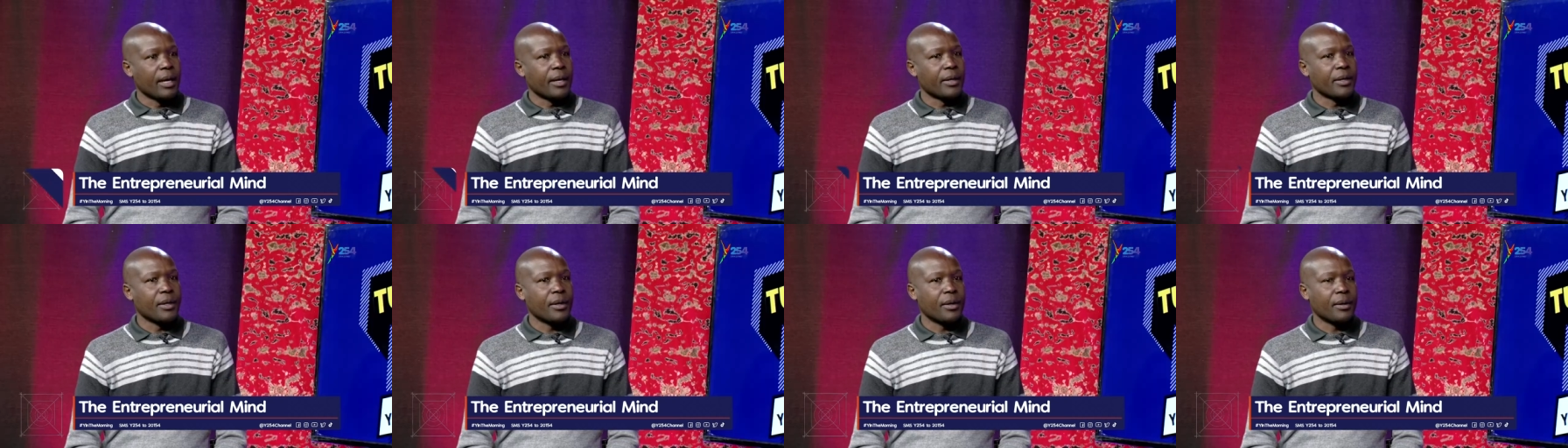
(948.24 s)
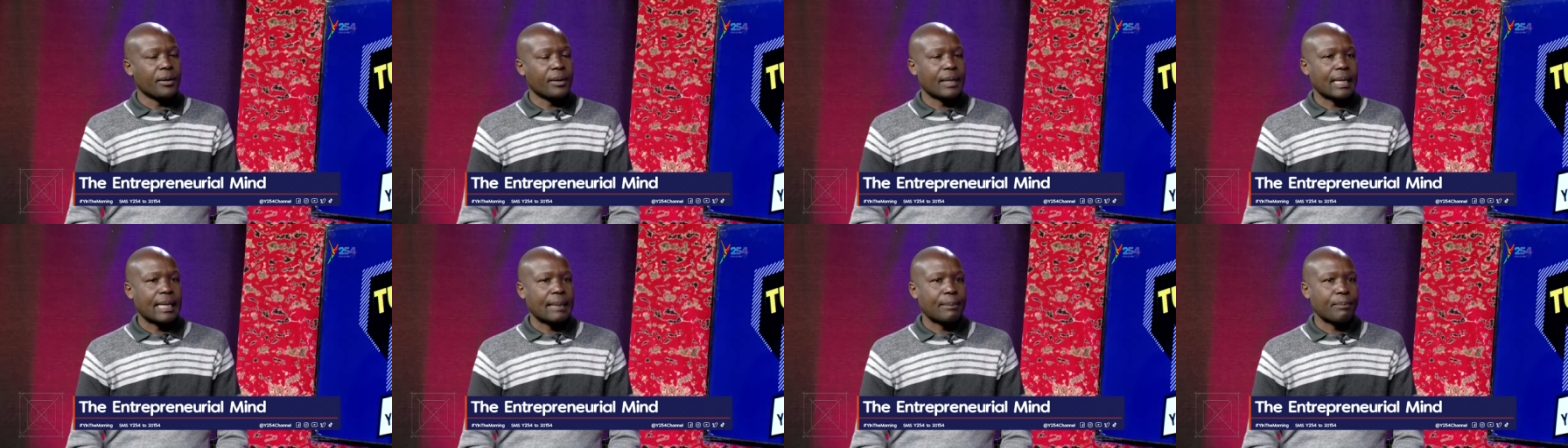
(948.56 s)
You
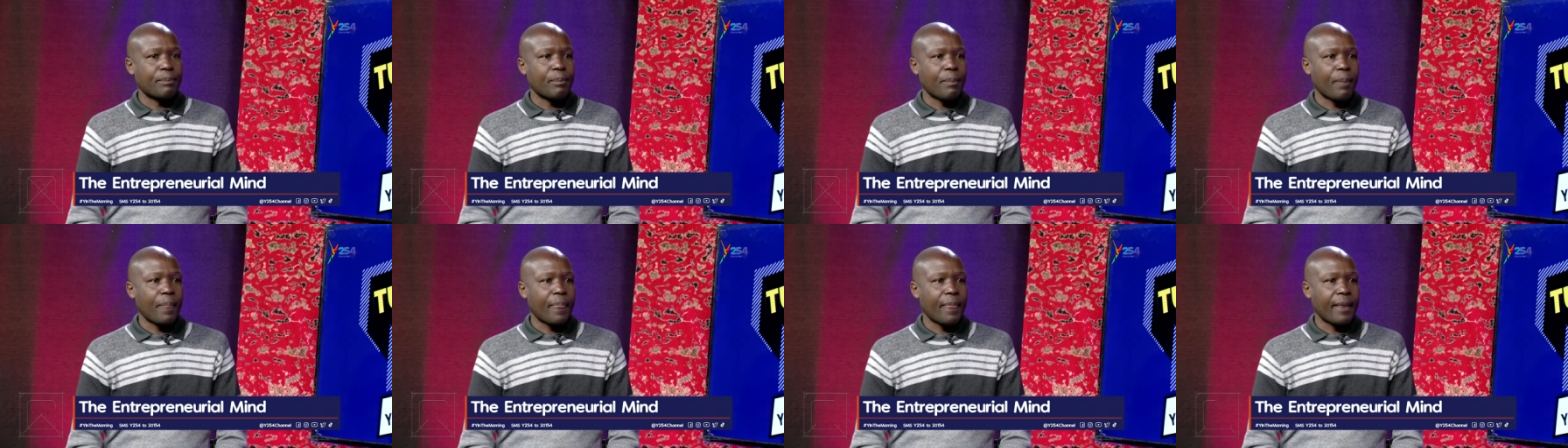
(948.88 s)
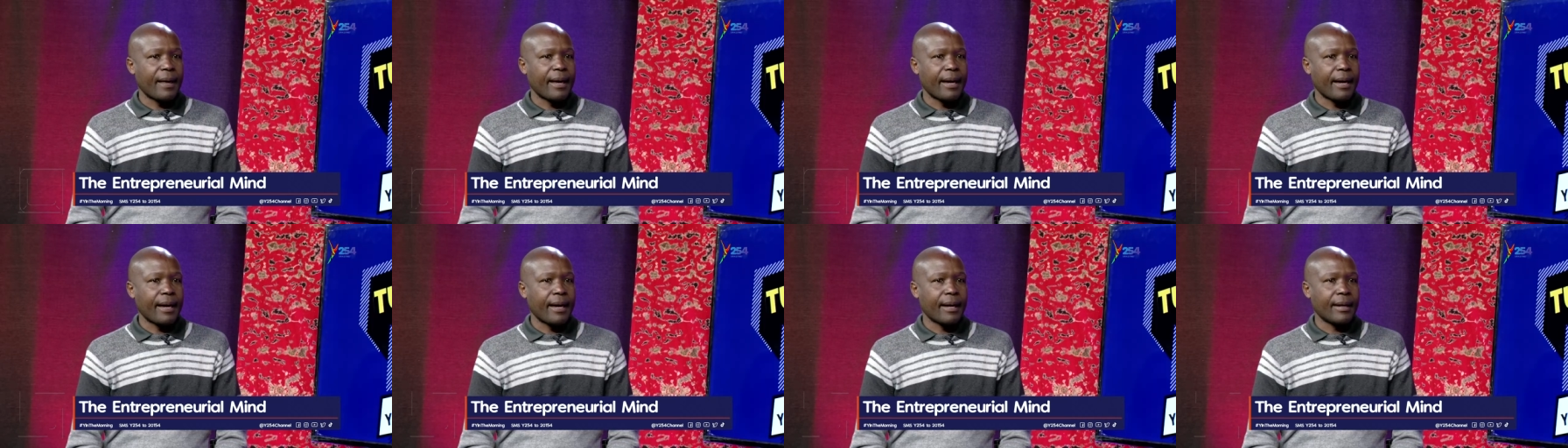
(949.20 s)
know, um,
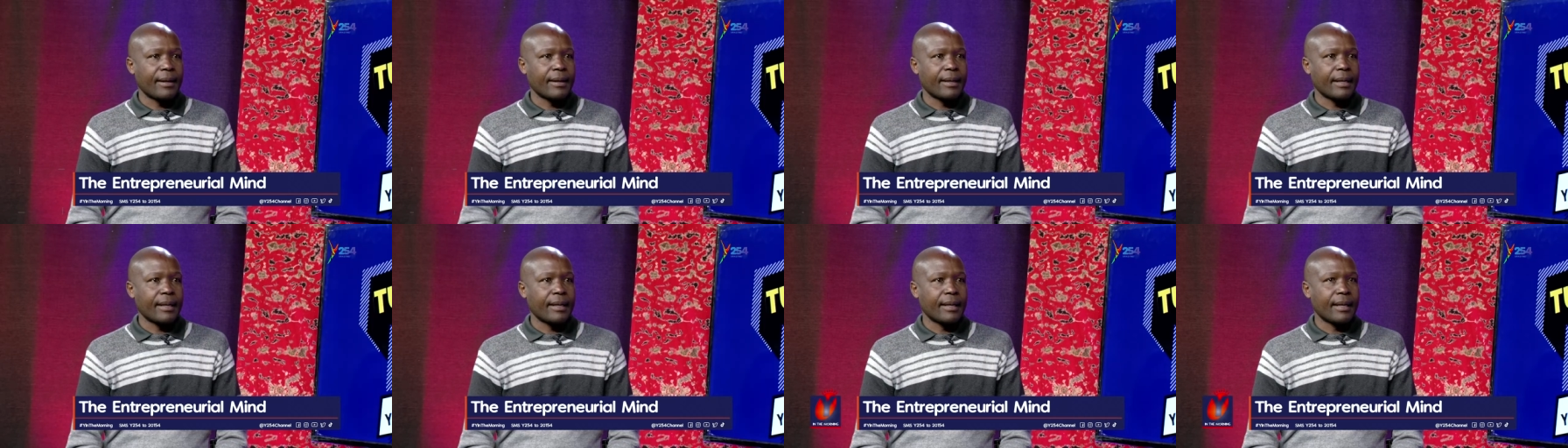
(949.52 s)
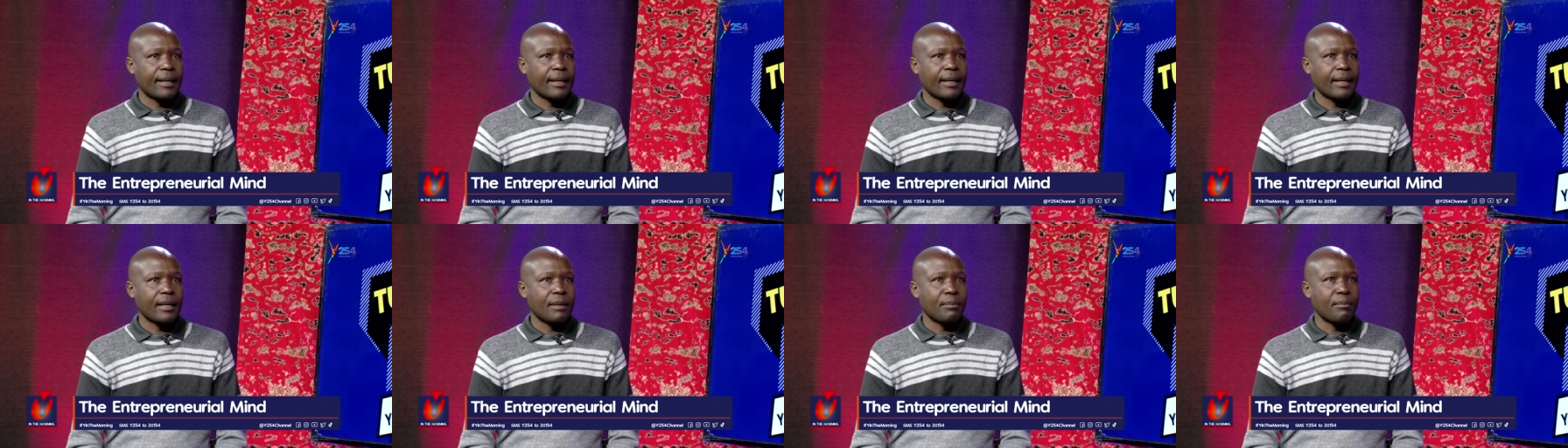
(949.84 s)
it, it,
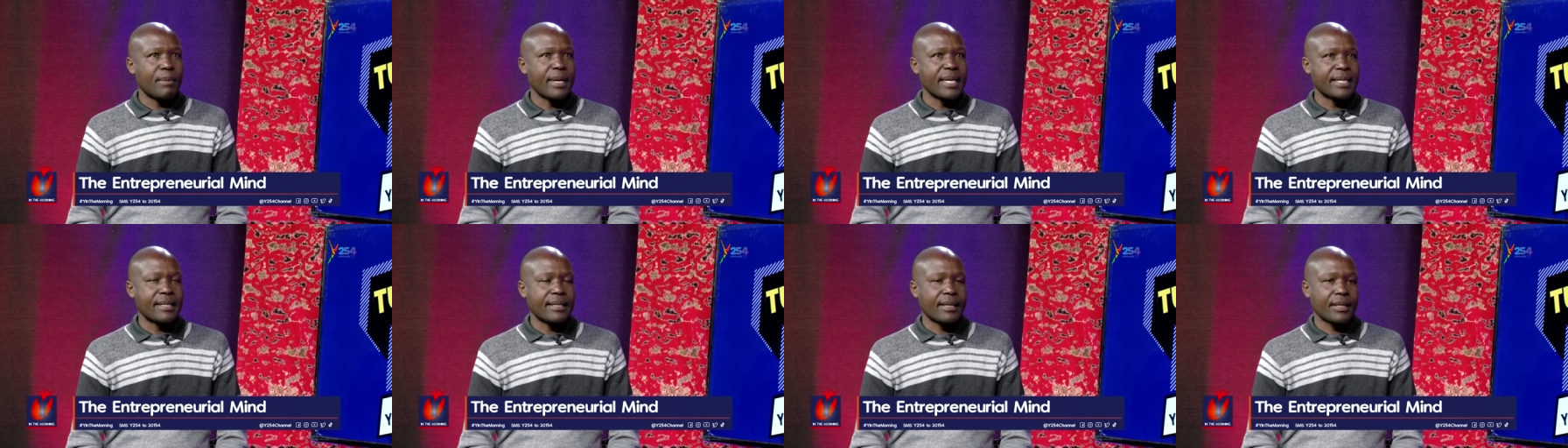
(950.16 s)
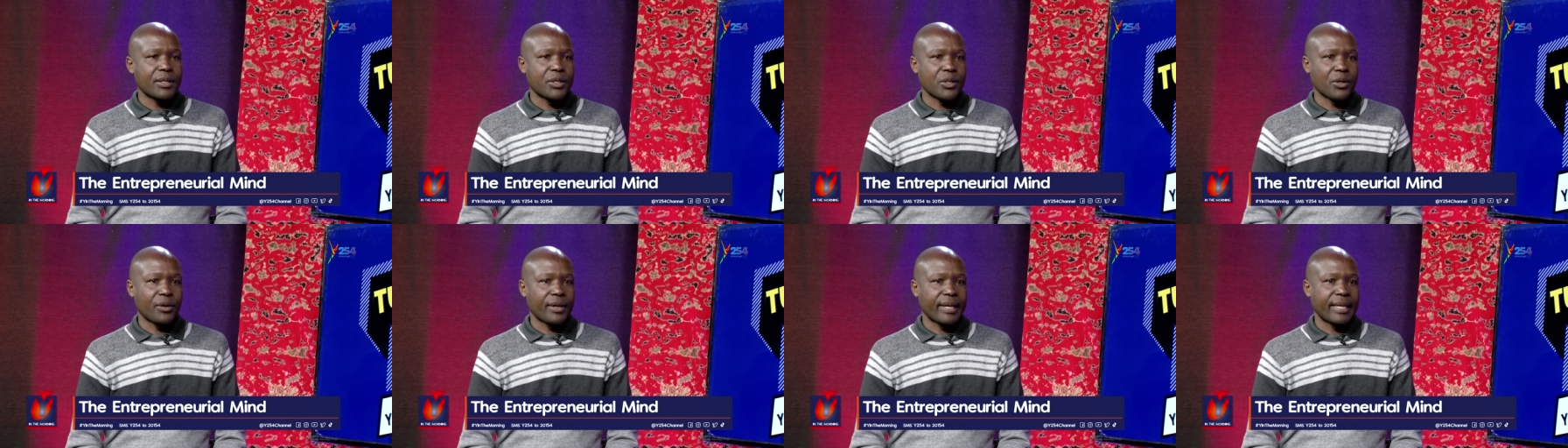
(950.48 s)
in
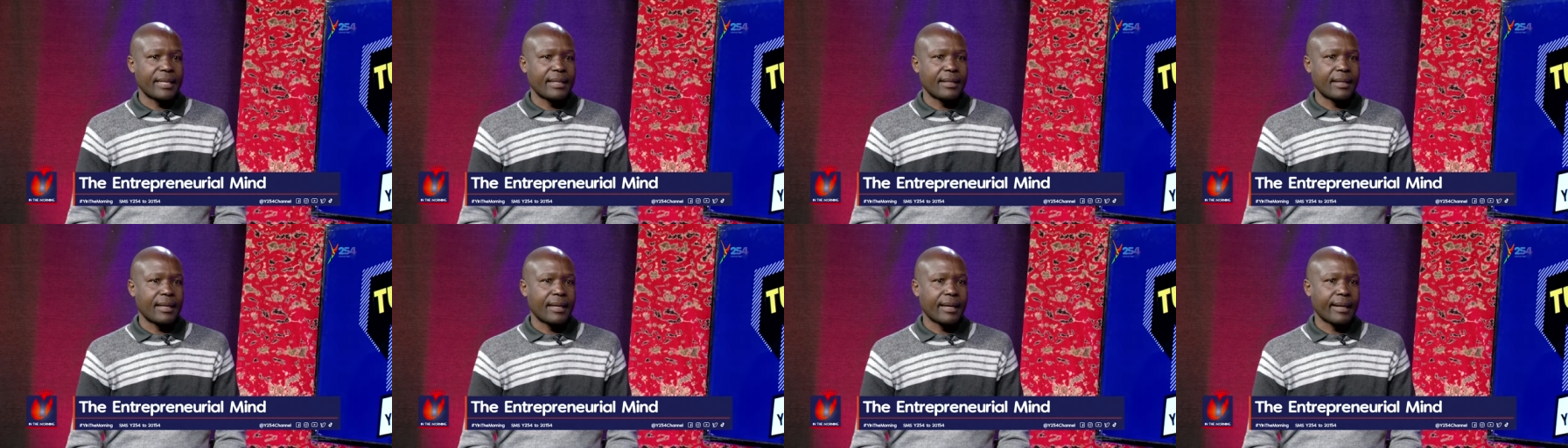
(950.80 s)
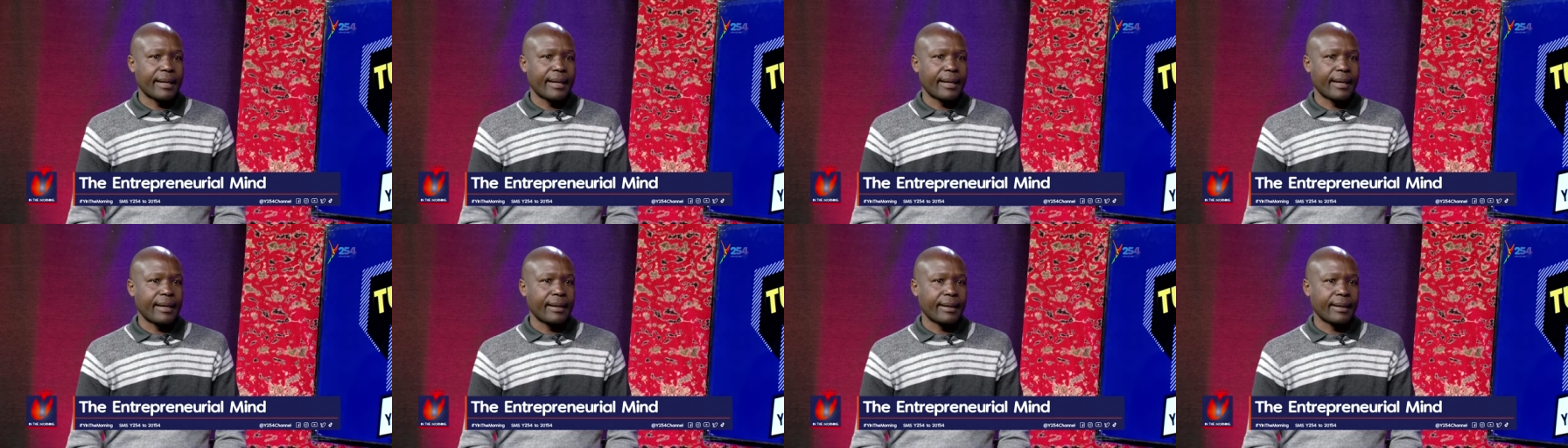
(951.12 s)
business or in uh,